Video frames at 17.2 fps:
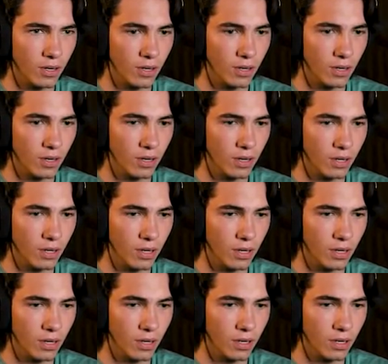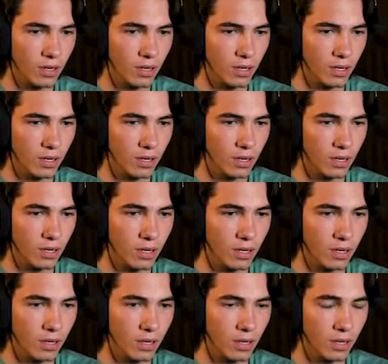
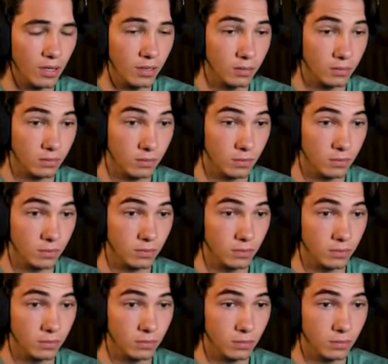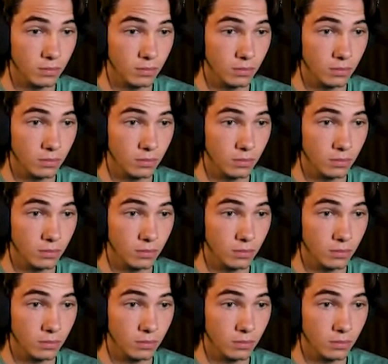No one is speaking in this clip.